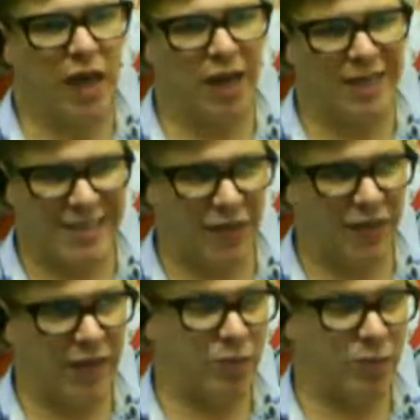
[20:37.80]

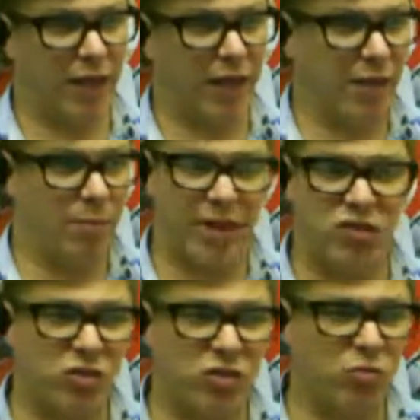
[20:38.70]
Stephanie is playing in a
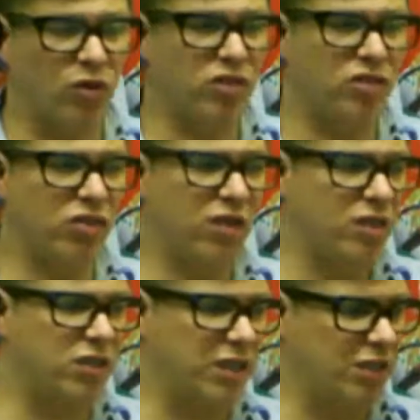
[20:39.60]
mainstream orchestra.
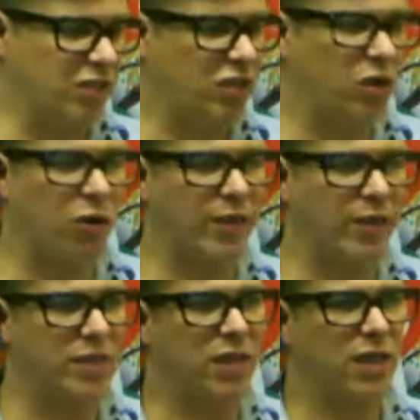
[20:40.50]
She is the
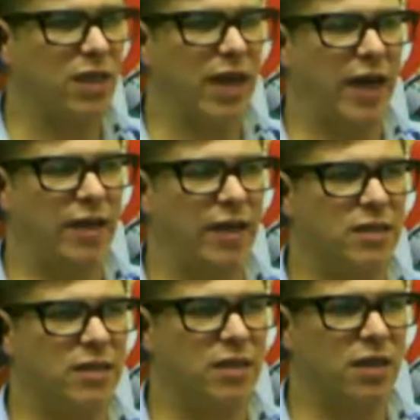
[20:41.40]
soloist,
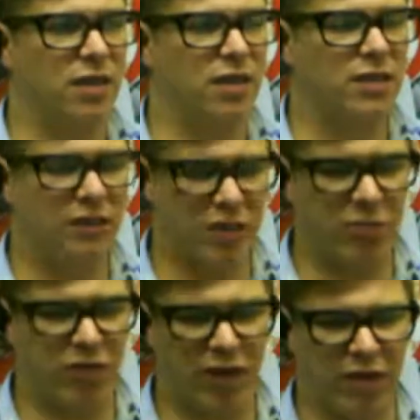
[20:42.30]
and instead of just
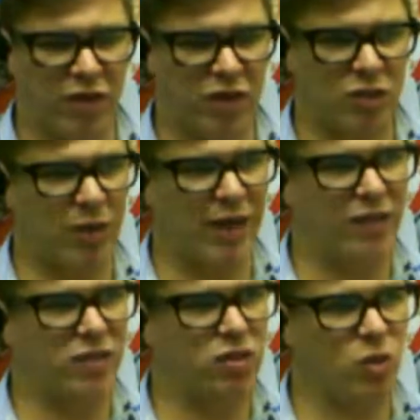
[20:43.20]
improvising, she's playing a
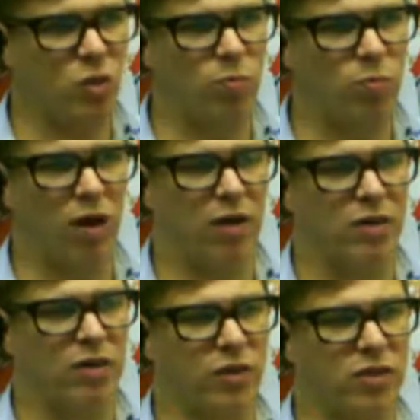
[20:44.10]
scored part.
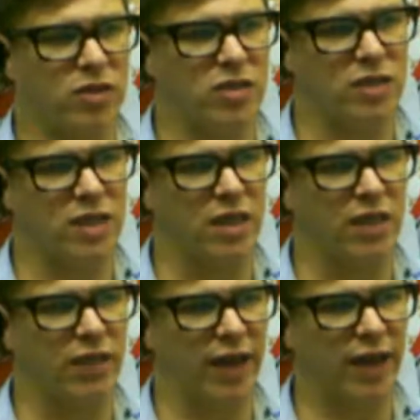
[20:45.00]
So as you can see
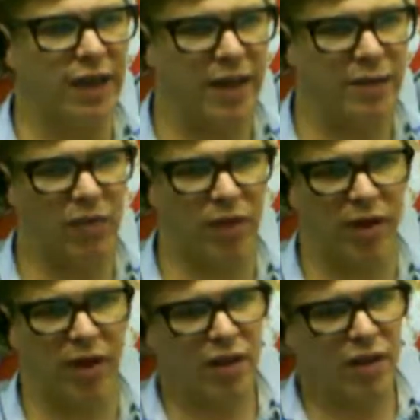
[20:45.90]
in that clip there,
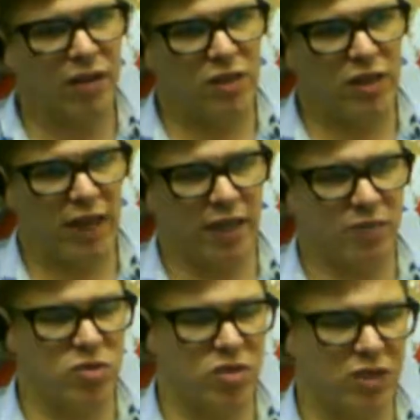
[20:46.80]
she has
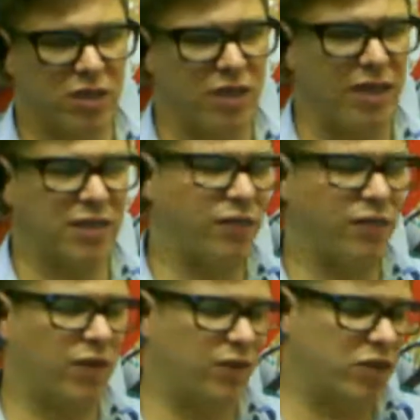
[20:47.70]
music stands in front
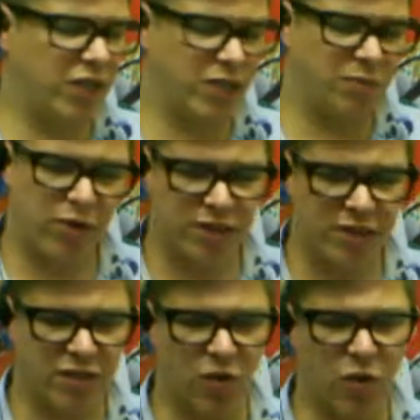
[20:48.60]
of her, and she has
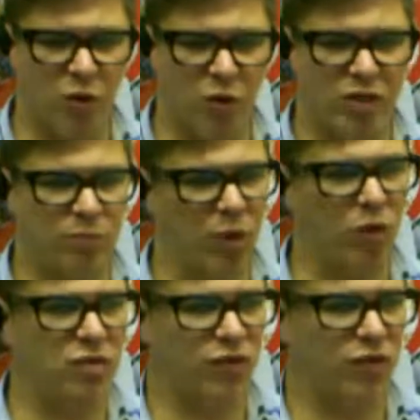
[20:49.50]
printed score, which is
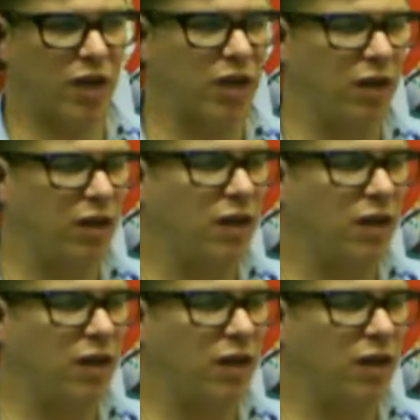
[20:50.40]
blocks of color.